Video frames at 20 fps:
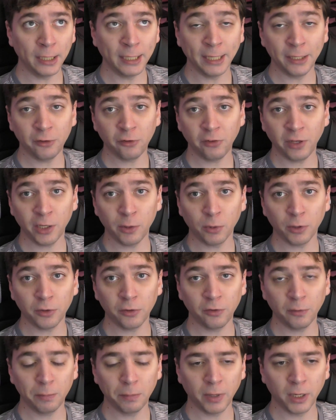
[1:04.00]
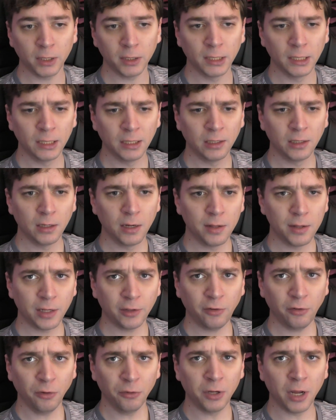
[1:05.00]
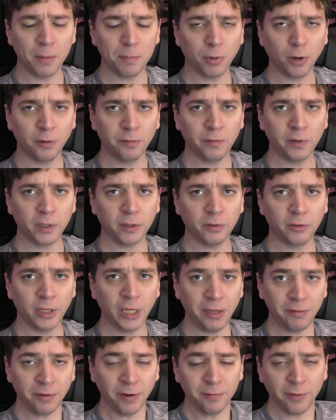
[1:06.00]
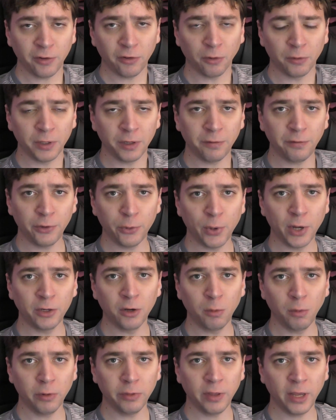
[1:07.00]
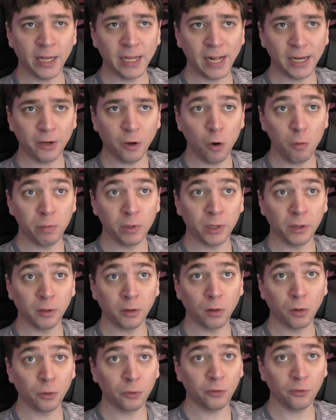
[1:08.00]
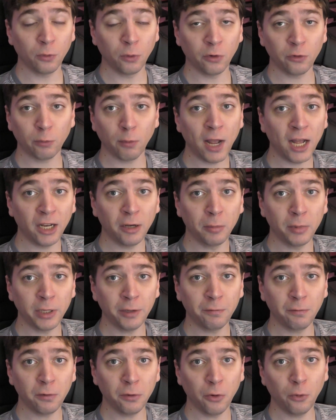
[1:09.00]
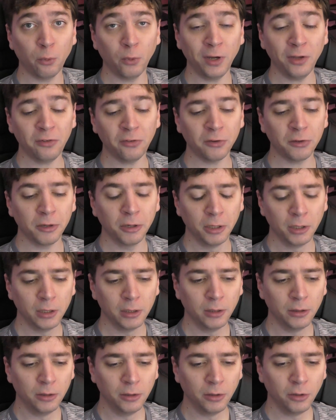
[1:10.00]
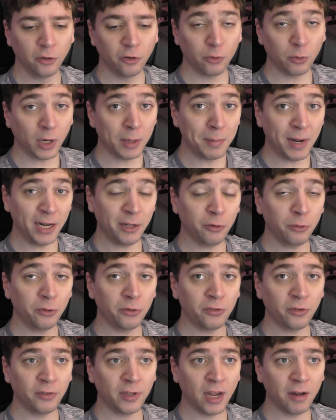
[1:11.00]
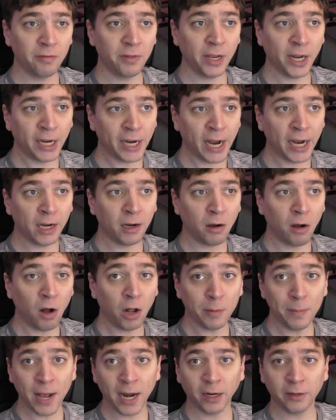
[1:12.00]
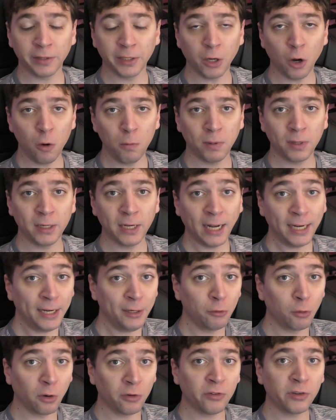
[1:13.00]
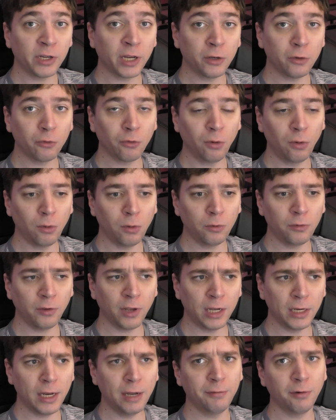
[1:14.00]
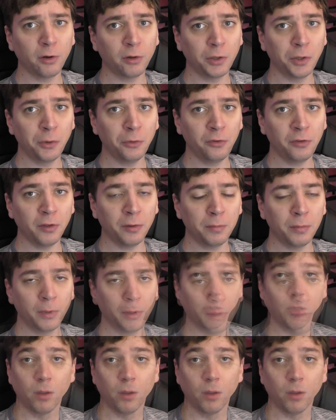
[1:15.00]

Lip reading: in each sequence, but that's still not perfect. Even if it's only a few, I don't want the AI to open and close doors randomly for no reason. So what I might do is just have the AI automatically open any doors it controls and never close them.